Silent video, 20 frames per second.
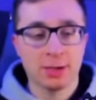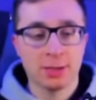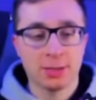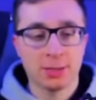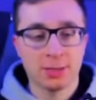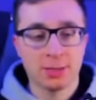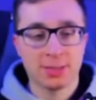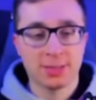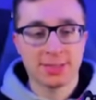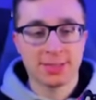
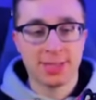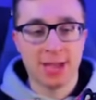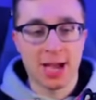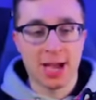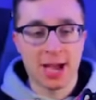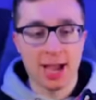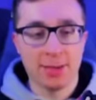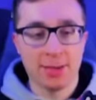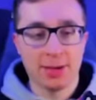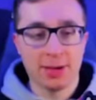It's
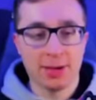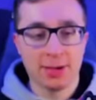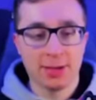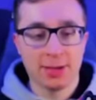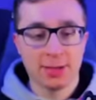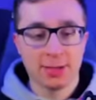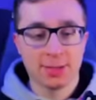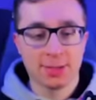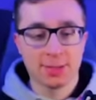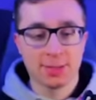time
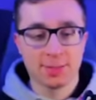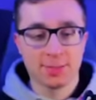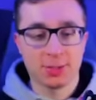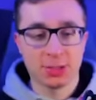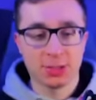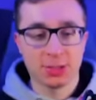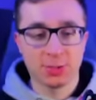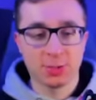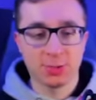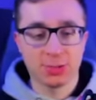to
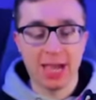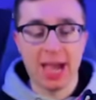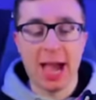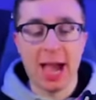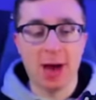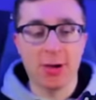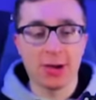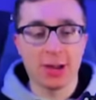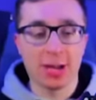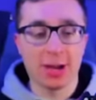put you
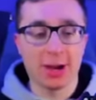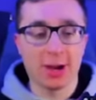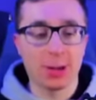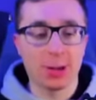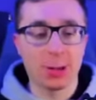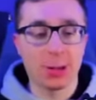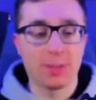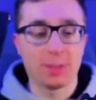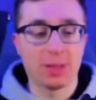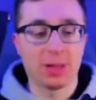down here
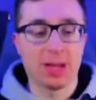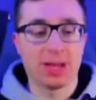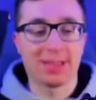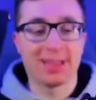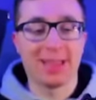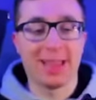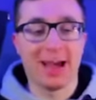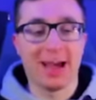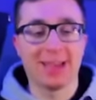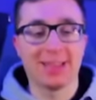in the
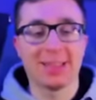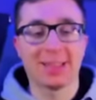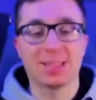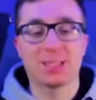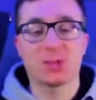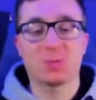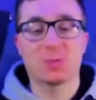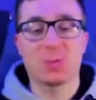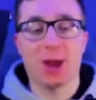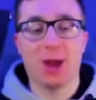bloodline. The
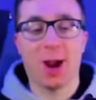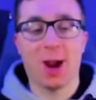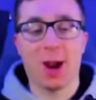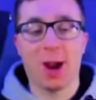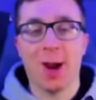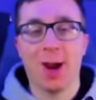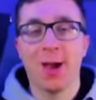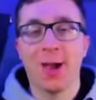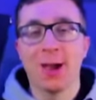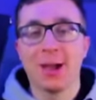
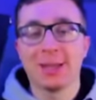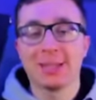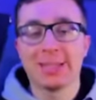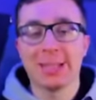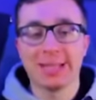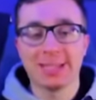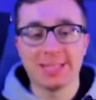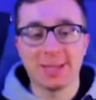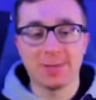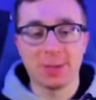spear to
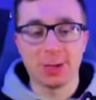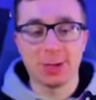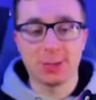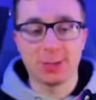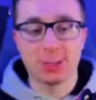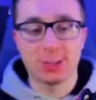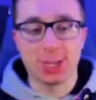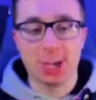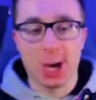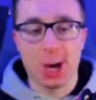Jimmy
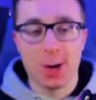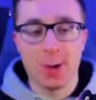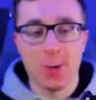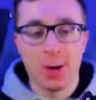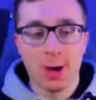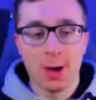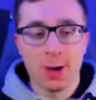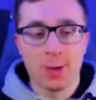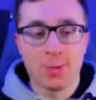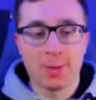Uso.
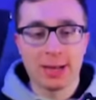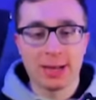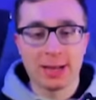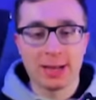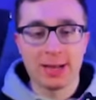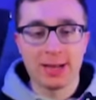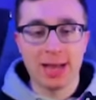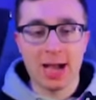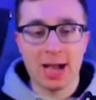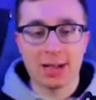We got to
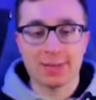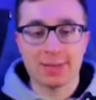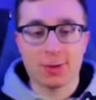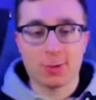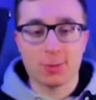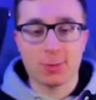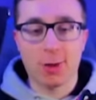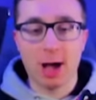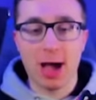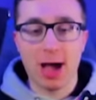knock the
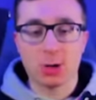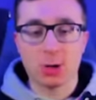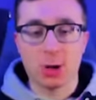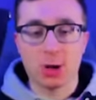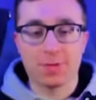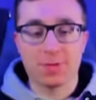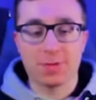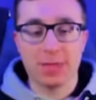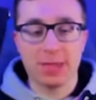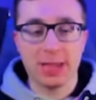rock
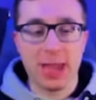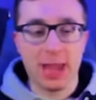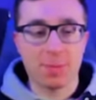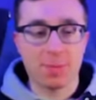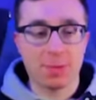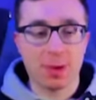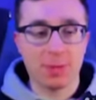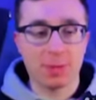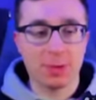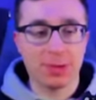off the
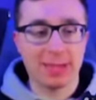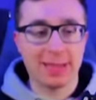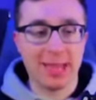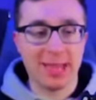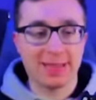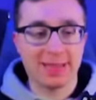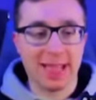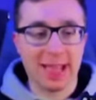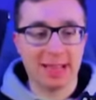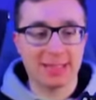apron. We
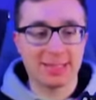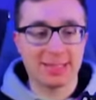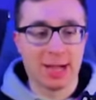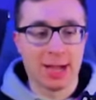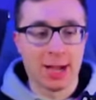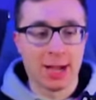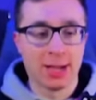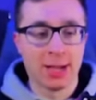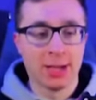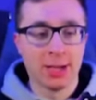get that
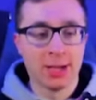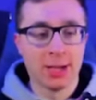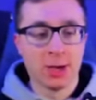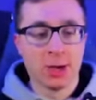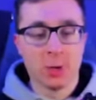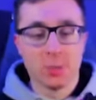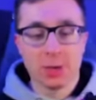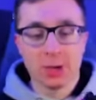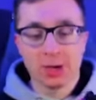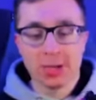done.
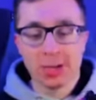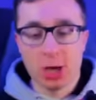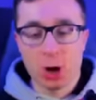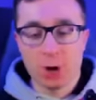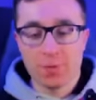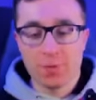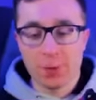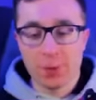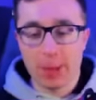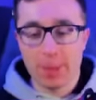We go
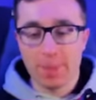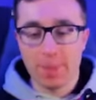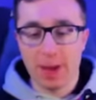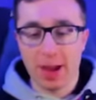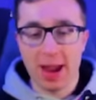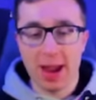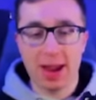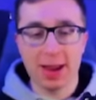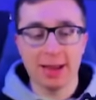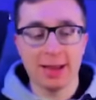for the
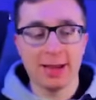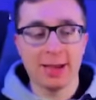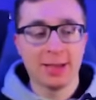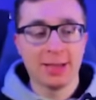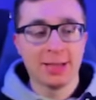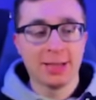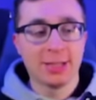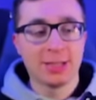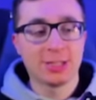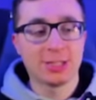pin.
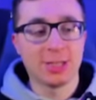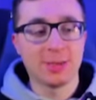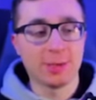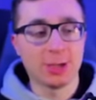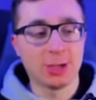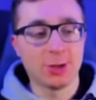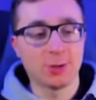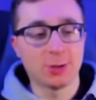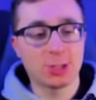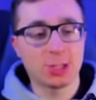Jimmy
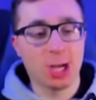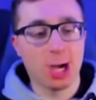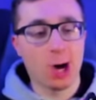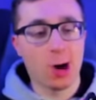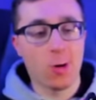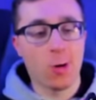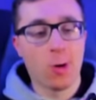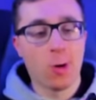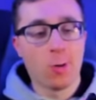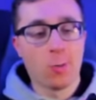
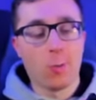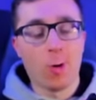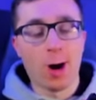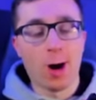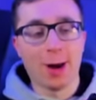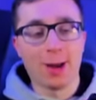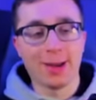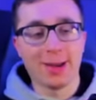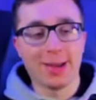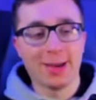Uso,
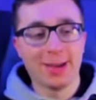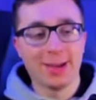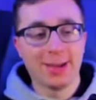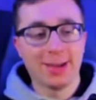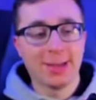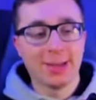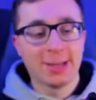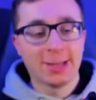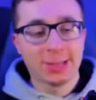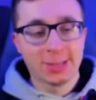one,
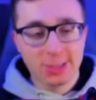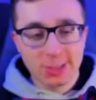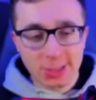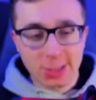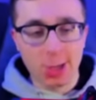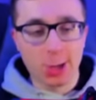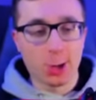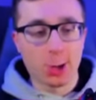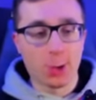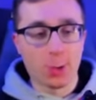
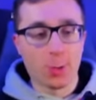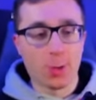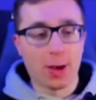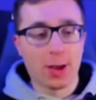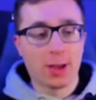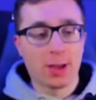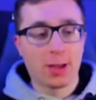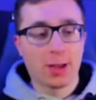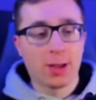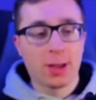two,
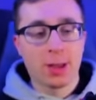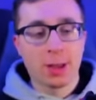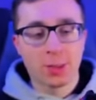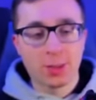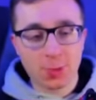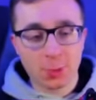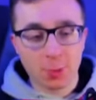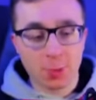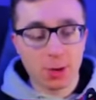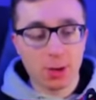
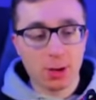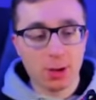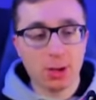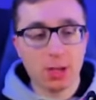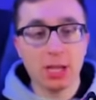three.